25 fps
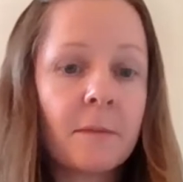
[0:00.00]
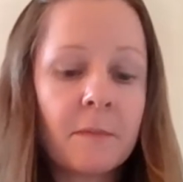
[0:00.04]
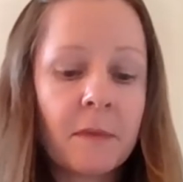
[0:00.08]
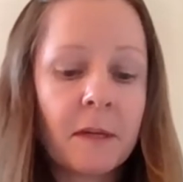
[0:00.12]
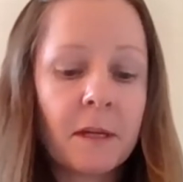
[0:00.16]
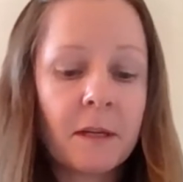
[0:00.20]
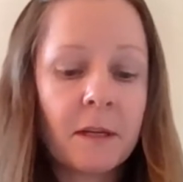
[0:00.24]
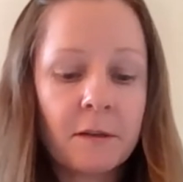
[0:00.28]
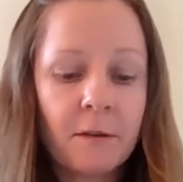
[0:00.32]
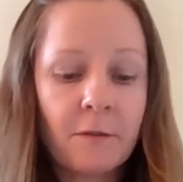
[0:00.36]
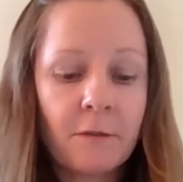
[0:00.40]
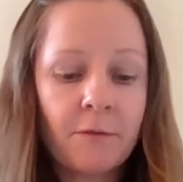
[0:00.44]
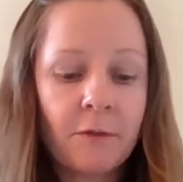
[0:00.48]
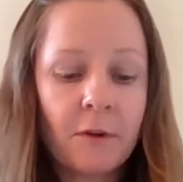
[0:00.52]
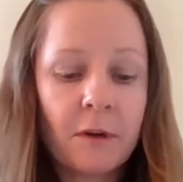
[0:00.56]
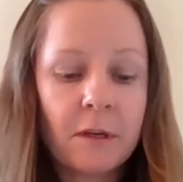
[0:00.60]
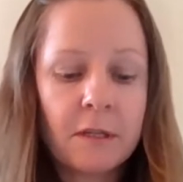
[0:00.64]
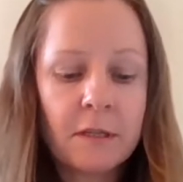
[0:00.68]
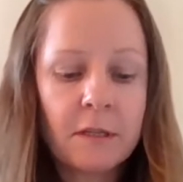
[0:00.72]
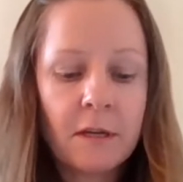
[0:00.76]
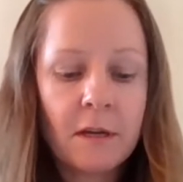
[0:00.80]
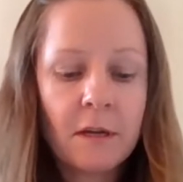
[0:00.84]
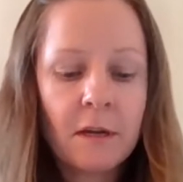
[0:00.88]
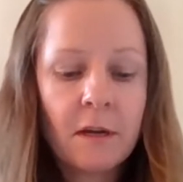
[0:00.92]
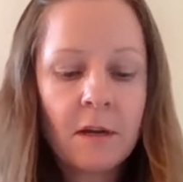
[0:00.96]
something
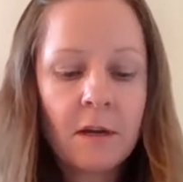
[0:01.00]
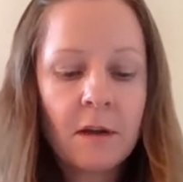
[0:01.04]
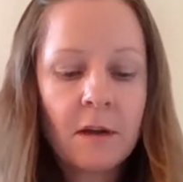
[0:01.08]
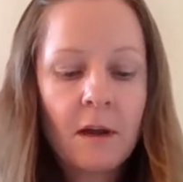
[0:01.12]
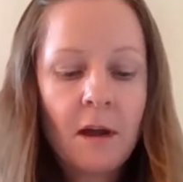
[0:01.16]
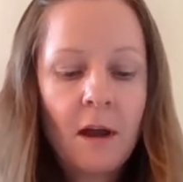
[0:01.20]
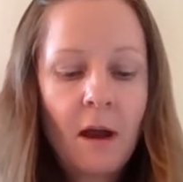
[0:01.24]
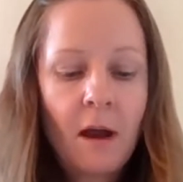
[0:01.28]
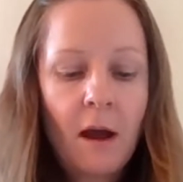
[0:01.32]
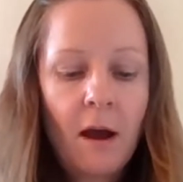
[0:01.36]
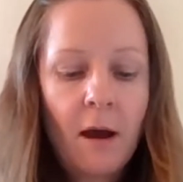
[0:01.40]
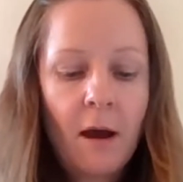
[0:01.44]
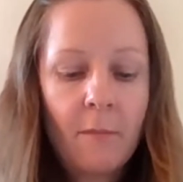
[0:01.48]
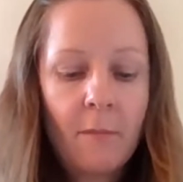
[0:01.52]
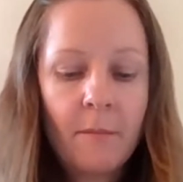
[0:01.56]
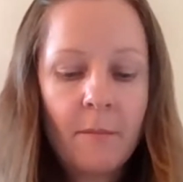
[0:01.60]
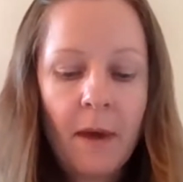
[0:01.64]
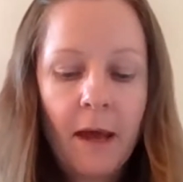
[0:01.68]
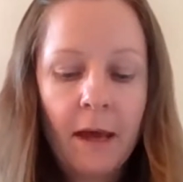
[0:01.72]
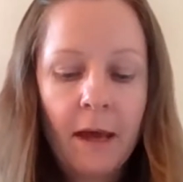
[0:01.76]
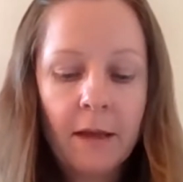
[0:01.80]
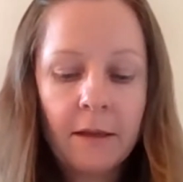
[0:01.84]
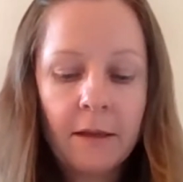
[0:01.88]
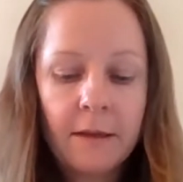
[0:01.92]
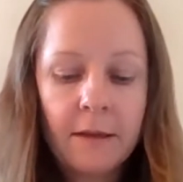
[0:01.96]
different?
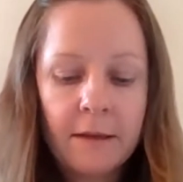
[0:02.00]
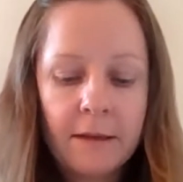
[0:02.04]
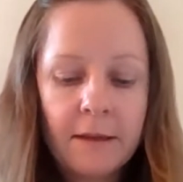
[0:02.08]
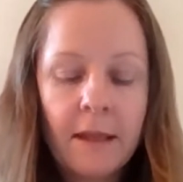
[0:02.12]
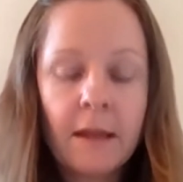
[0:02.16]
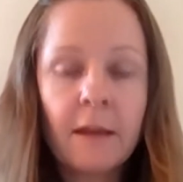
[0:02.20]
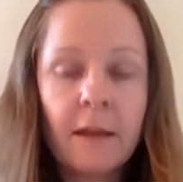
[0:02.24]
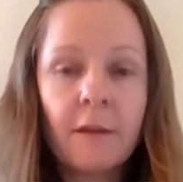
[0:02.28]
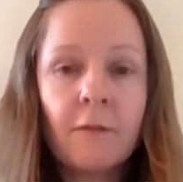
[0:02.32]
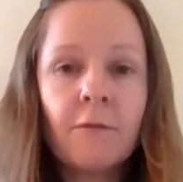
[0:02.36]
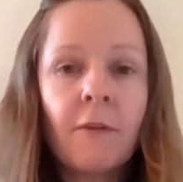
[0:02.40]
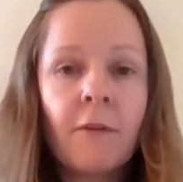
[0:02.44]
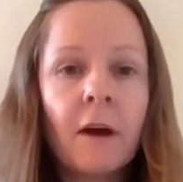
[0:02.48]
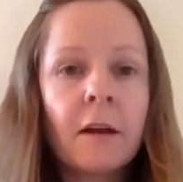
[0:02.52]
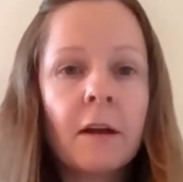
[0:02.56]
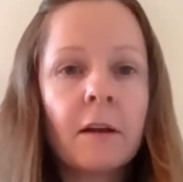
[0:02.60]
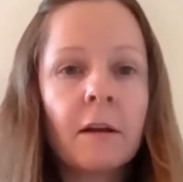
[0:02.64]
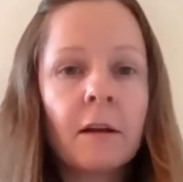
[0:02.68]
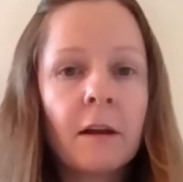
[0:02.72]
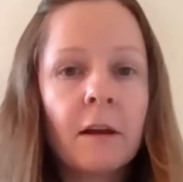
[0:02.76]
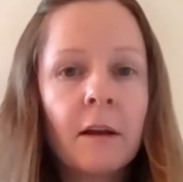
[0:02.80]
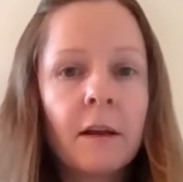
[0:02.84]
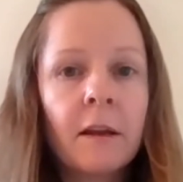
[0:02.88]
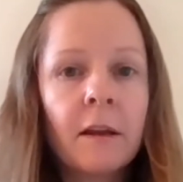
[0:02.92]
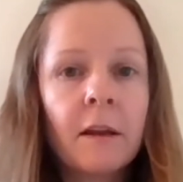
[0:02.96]
And then
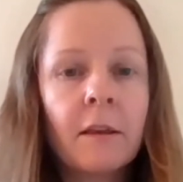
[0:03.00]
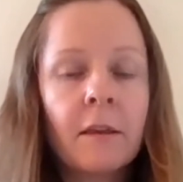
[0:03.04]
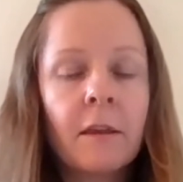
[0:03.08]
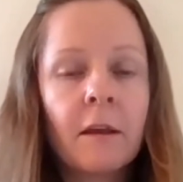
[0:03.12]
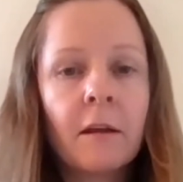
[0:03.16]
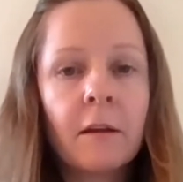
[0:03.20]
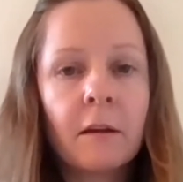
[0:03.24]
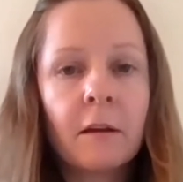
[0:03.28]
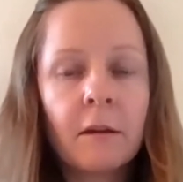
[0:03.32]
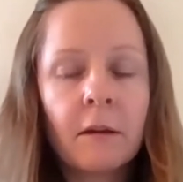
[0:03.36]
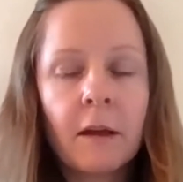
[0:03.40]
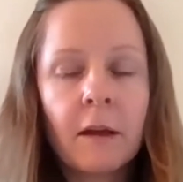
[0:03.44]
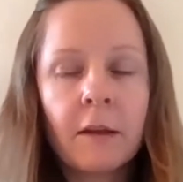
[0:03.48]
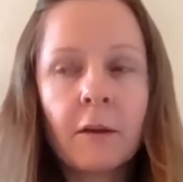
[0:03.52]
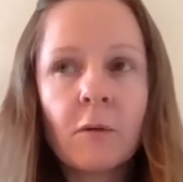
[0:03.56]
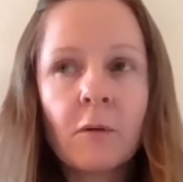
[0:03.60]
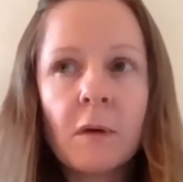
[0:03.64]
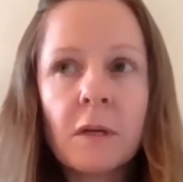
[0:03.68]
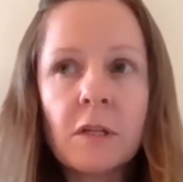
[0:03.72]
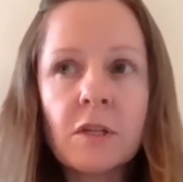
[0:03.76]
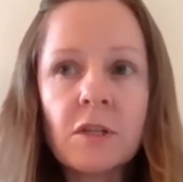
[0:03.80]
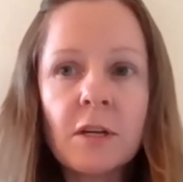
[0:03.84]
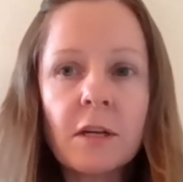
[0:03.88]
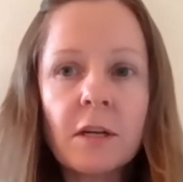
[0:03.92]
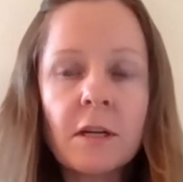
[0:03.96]
finally, the other
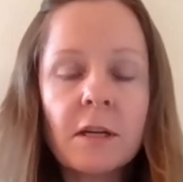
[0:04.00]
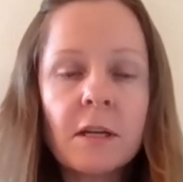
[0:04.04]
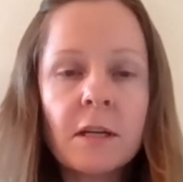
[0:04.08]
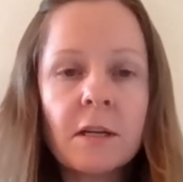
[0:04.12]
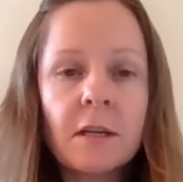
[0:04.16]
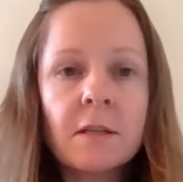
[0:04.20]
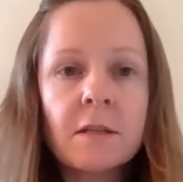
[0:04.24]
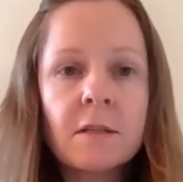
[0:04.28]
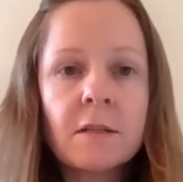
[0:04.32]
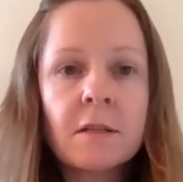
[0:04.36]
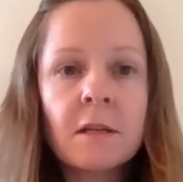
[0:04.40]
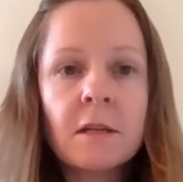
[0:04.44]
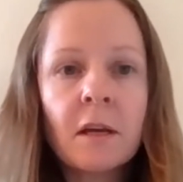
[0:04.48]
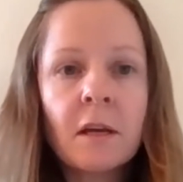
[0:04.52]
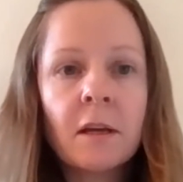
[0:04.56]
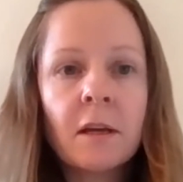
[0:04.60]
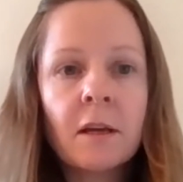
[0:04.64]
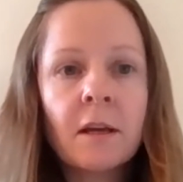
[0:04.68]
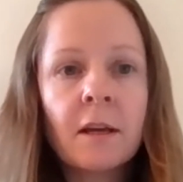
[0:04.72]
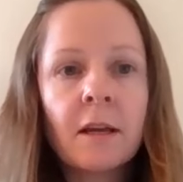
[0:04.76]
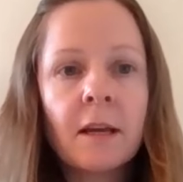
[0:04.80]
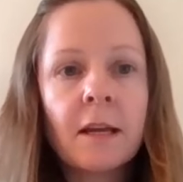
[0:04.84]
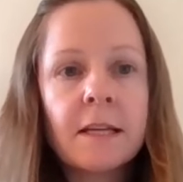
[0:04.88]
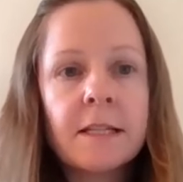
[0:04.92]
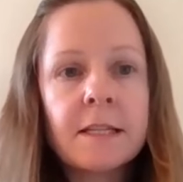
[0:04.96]
question
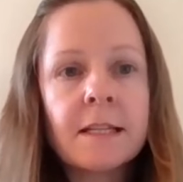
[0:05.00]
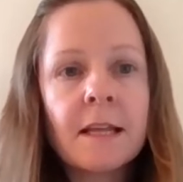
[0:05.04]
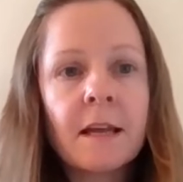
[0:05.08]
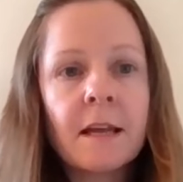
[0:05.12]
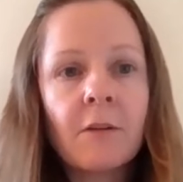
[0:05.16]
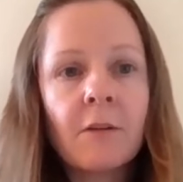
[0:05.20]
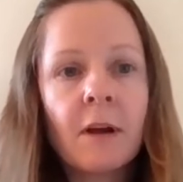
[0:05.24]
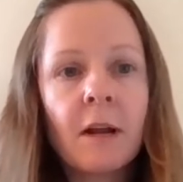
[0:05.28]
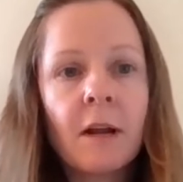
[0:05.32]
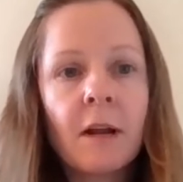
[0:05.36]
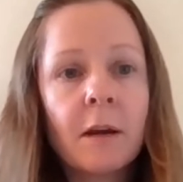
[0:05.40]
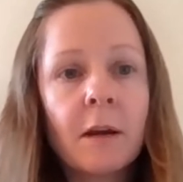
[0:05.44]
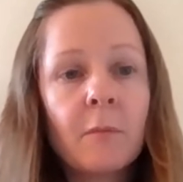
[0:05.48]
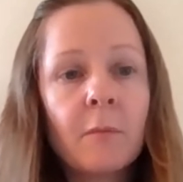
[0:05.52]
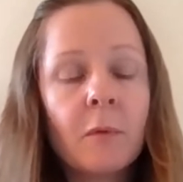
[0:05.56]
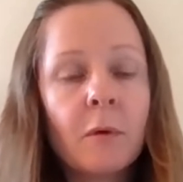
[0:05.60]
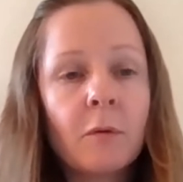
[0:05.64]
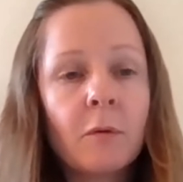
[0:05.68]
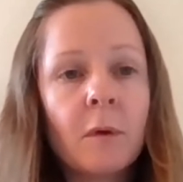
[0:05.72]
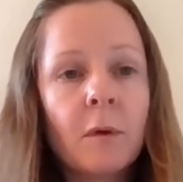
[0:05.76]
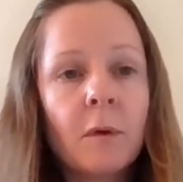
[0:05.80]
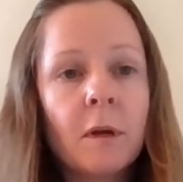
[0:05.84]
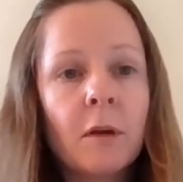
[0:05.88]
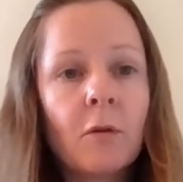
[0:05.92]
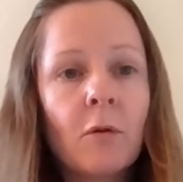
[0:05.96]
is there a link
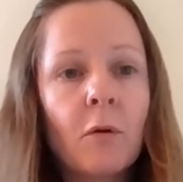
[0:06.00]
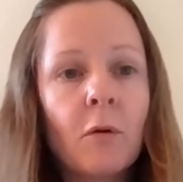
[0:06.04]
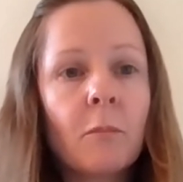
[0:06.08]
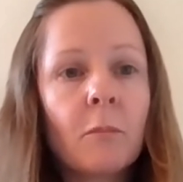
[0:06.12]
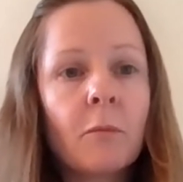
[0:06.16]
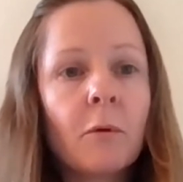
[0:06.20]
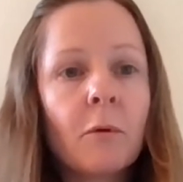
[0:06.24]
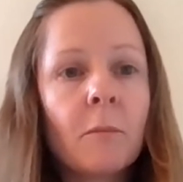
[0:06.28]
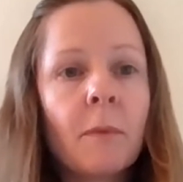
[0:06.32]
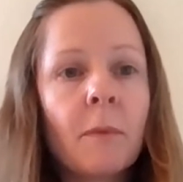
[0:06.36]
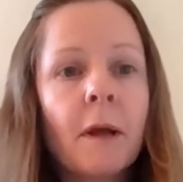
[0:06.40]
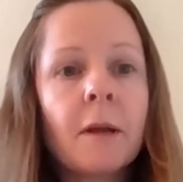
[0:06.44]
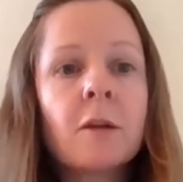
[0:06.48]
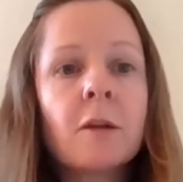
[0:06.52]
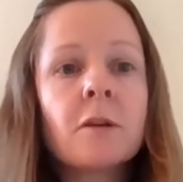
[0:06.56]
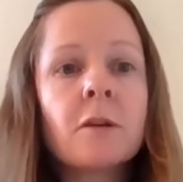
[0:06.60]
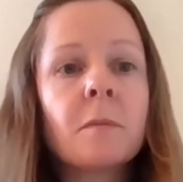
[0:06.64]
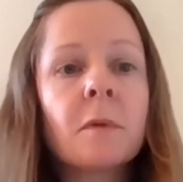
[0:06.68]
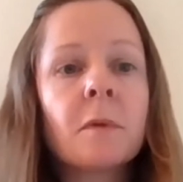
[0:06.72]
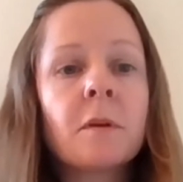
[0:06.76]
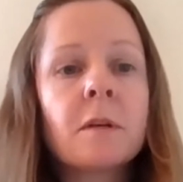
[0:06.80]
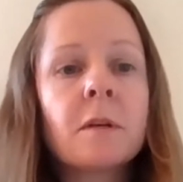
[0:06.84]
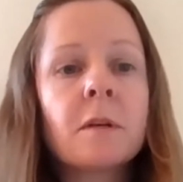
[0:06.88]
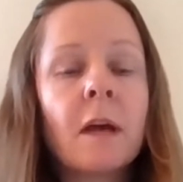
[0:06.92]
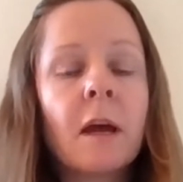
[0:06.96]
between corporal
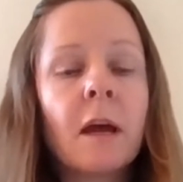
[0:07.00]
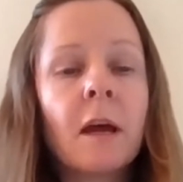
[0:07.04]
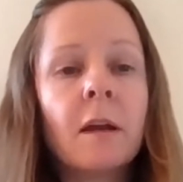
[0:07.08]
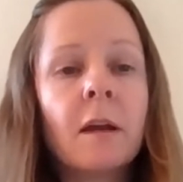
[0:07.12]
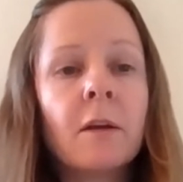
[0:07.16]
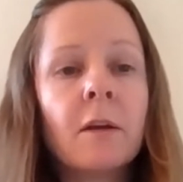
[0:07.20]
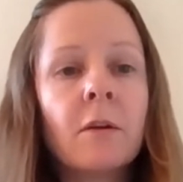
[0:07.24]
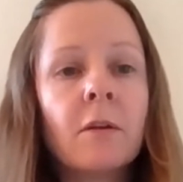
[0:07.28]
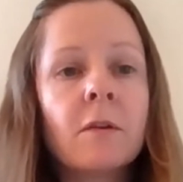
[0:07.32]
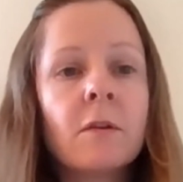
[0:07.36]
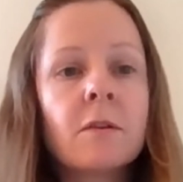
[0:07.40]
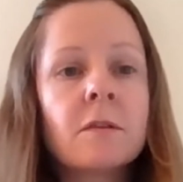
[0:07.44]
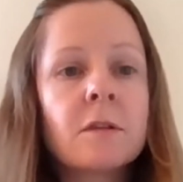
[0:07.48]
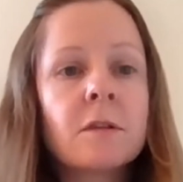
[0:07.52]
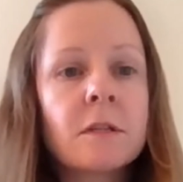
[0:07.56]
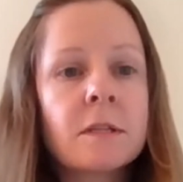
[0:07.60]
punishment and